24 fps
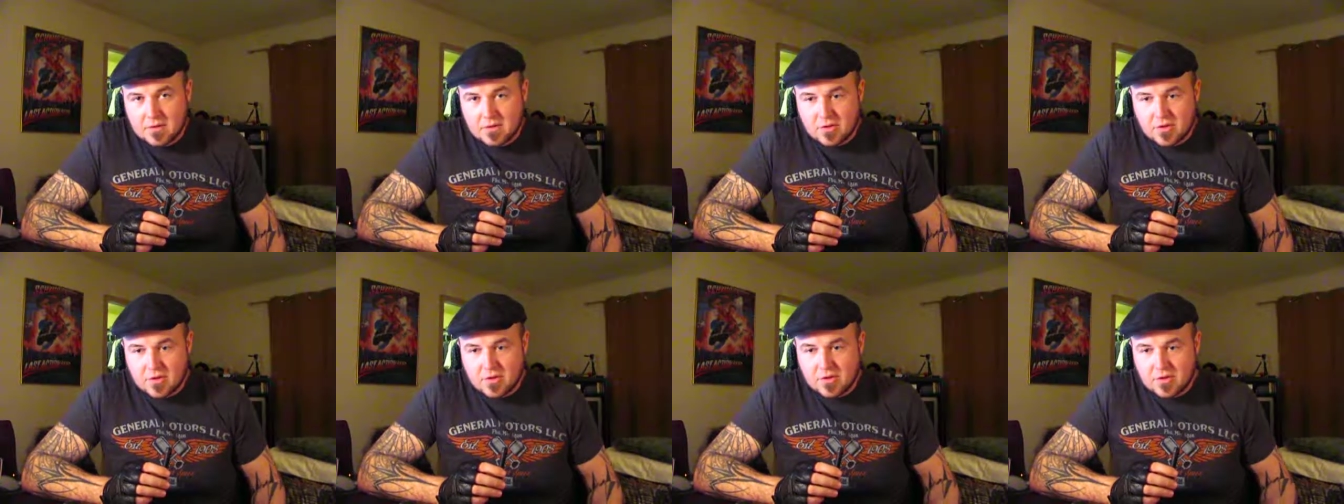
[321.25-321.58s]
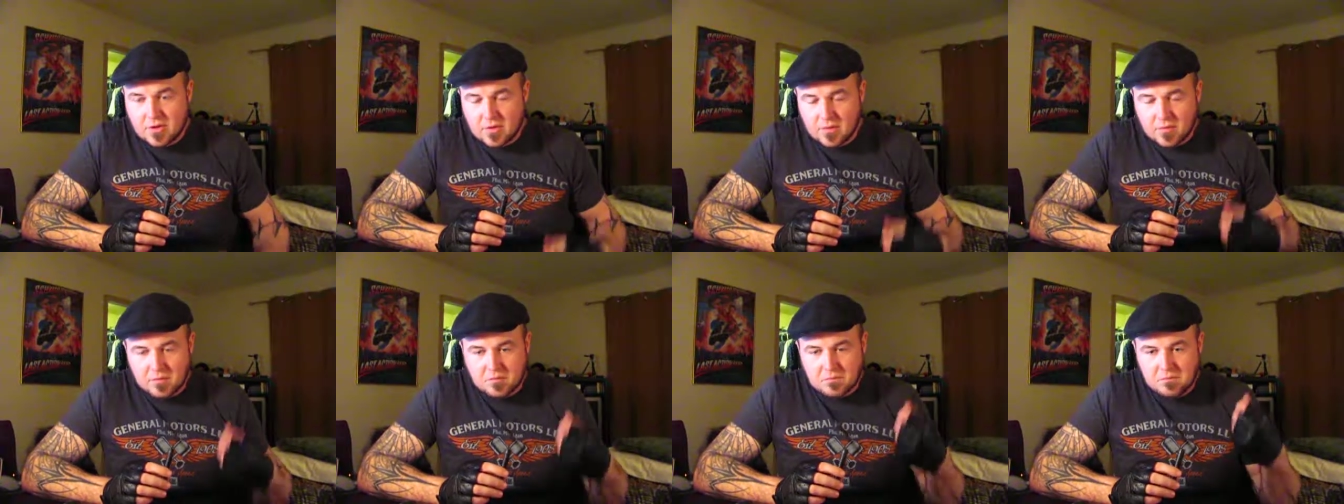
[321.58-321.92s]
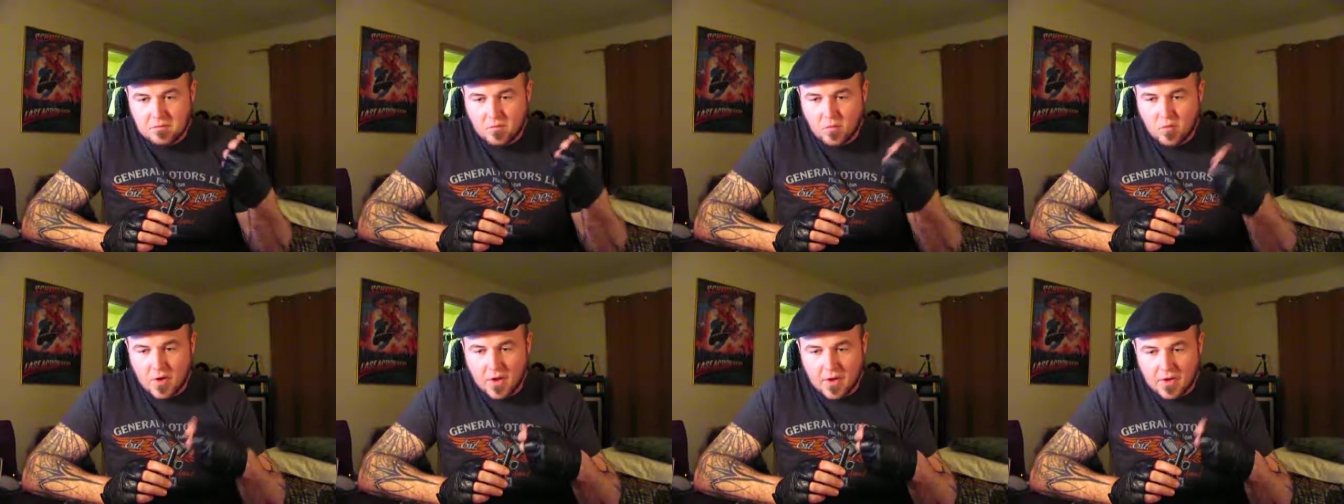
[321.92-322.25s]
just to
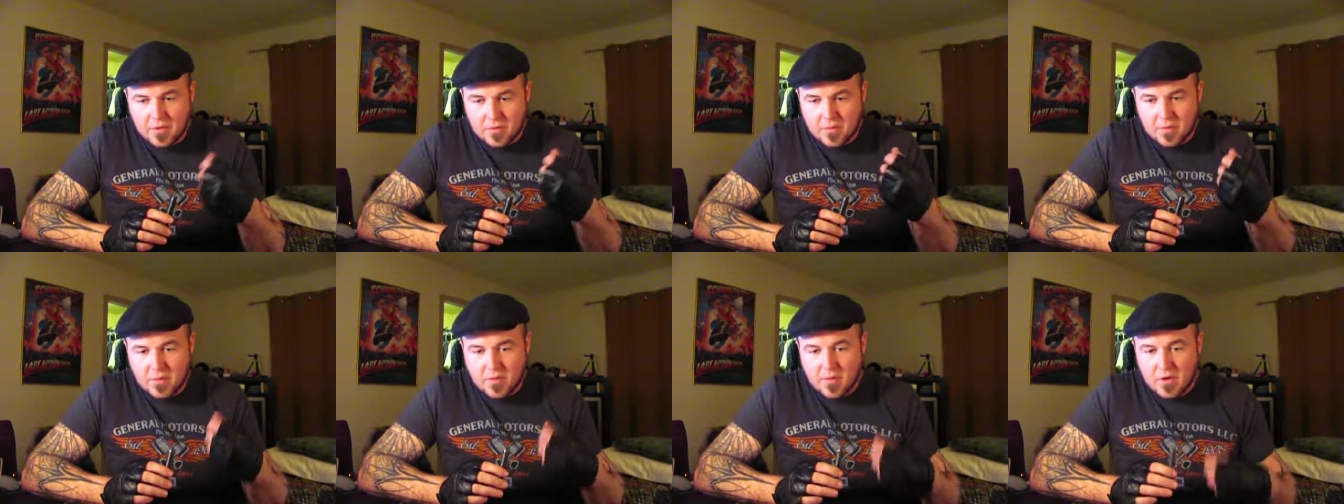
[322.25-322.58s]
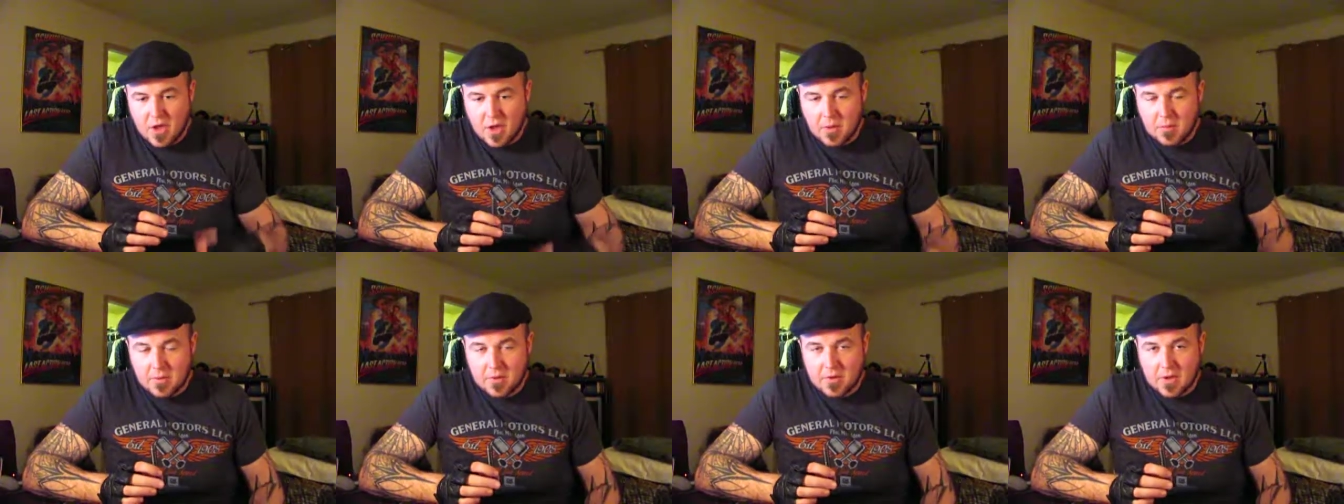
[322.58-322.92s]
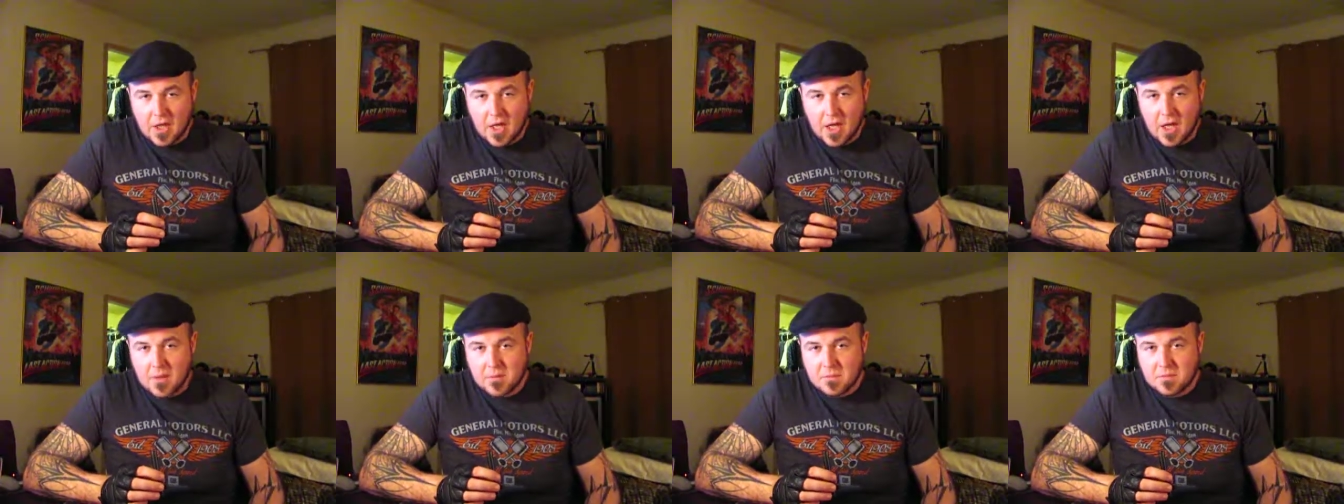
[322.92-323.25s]
run through a couple
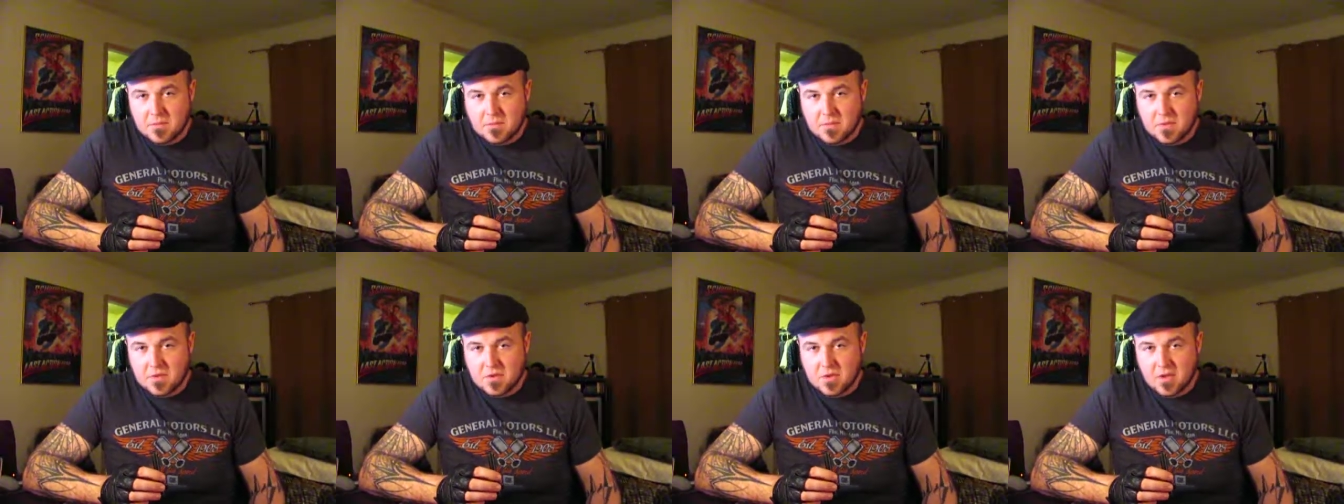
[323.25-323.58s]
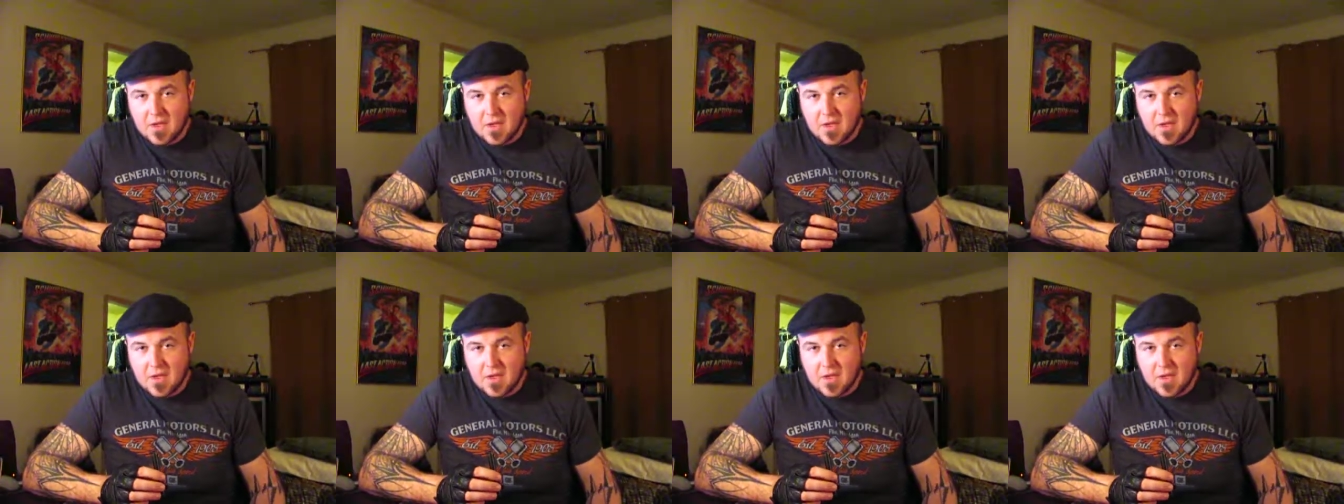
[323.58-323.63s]
times,